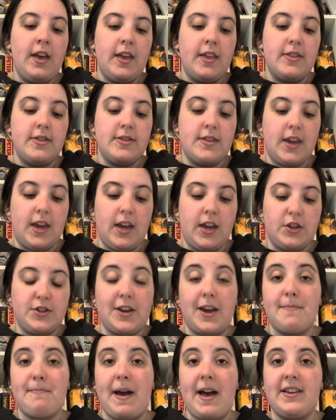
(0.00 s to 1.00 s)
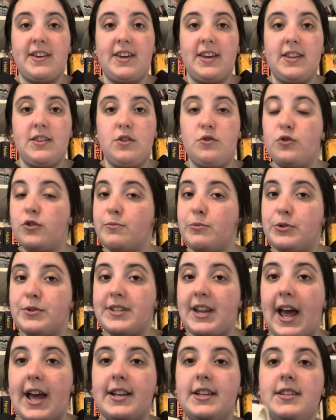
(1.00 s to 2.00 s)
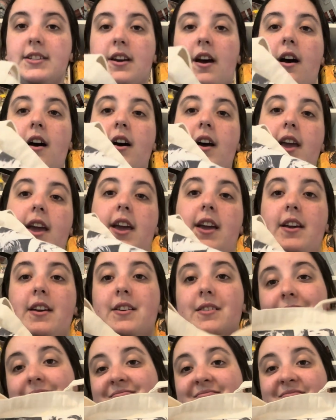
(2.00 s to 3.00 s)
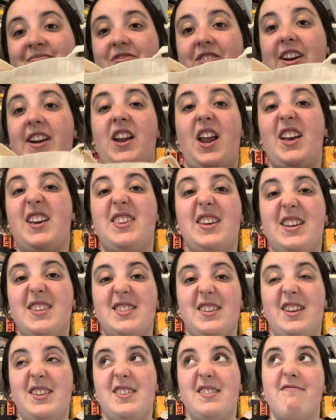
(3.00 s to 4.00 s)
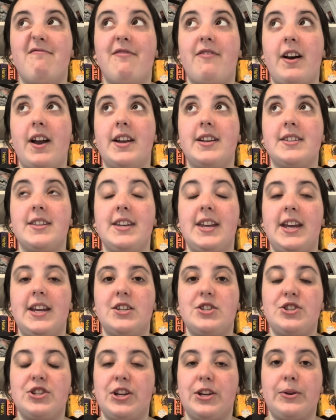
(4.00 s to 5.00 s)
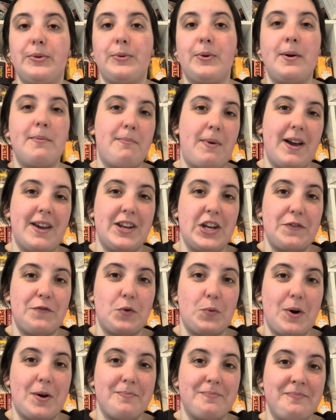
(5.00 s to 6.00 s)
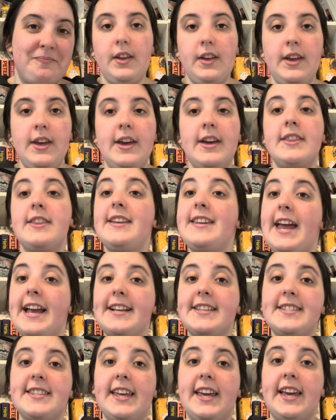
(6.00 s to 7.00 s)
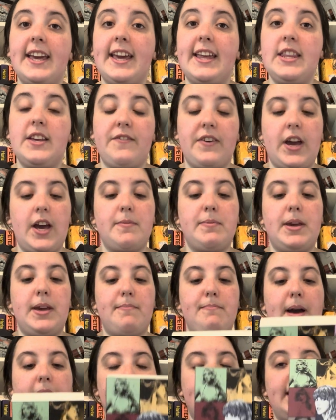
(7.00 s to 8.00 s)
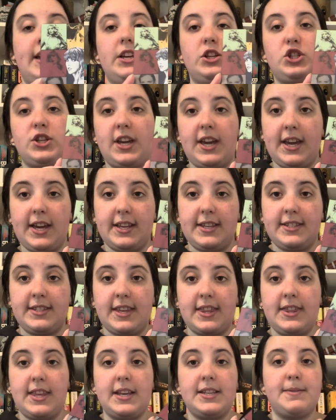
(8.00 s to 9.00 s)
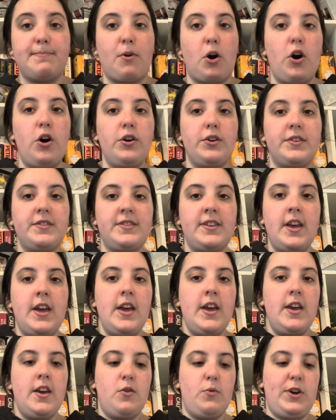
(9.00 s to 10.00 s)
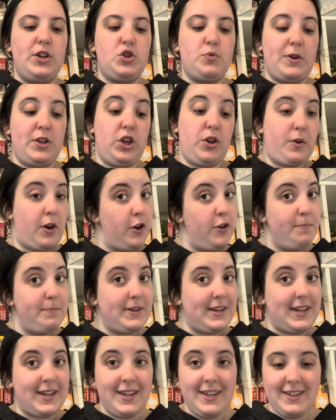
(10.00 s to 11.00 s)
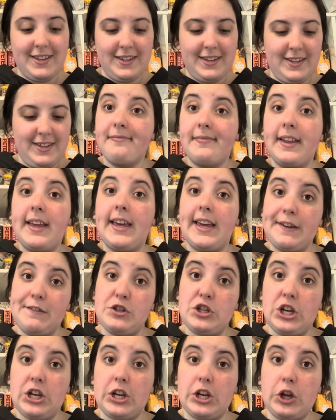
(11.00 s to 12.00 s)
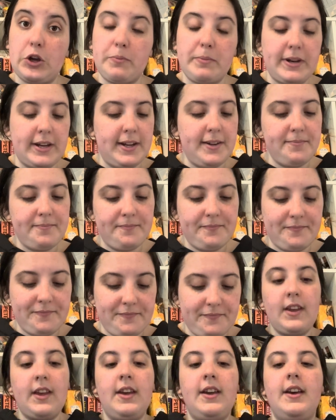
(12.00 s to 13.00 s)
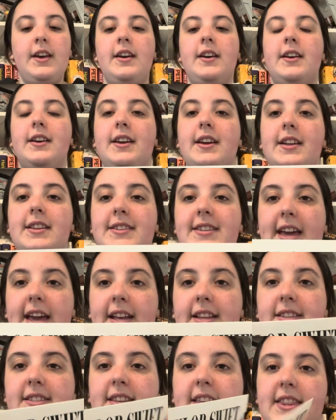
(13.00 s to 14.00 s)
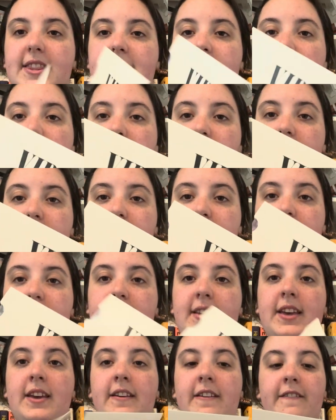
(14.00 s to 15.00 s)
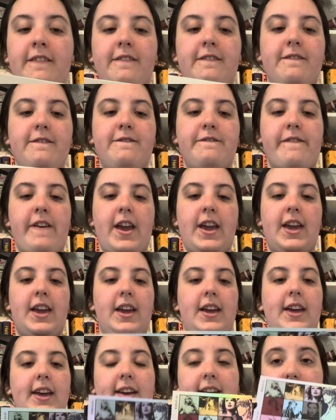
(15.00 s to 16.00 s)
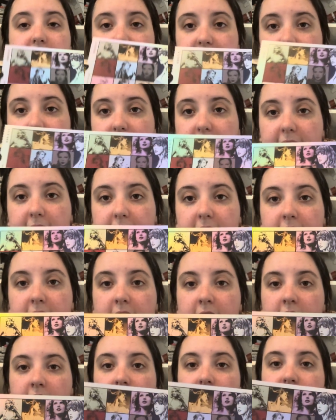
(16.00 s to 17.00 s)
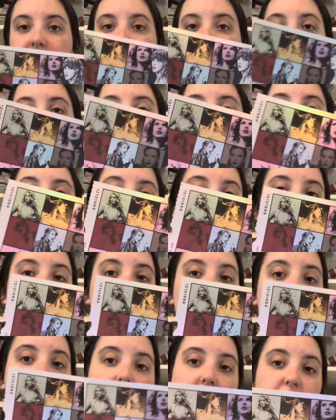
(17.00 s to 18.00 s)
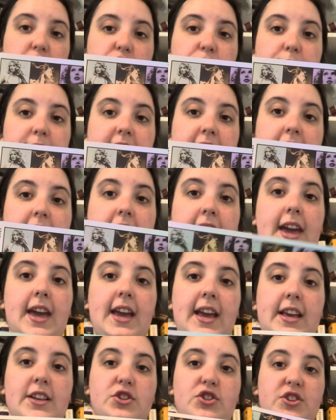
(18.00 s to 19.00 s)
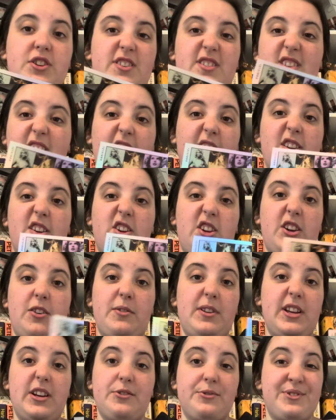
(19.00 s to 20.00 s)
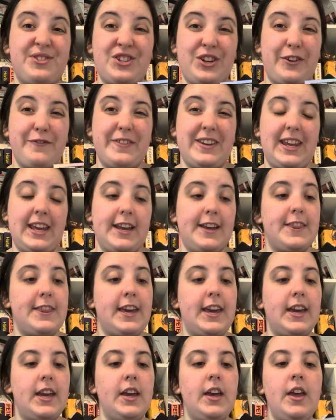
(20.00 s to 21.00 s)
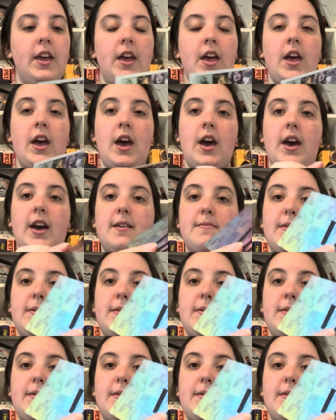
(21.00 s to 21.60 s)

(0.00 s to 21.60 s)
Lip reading: the tote bag in the normal stand, I really like this and I didn't find the need to buy another one. The next thing in the VIP package is this box, which when you open it, if she can open it, contains this fake ticket. So this isn't your actual ticket, it's just like a cute little souvenir thing, and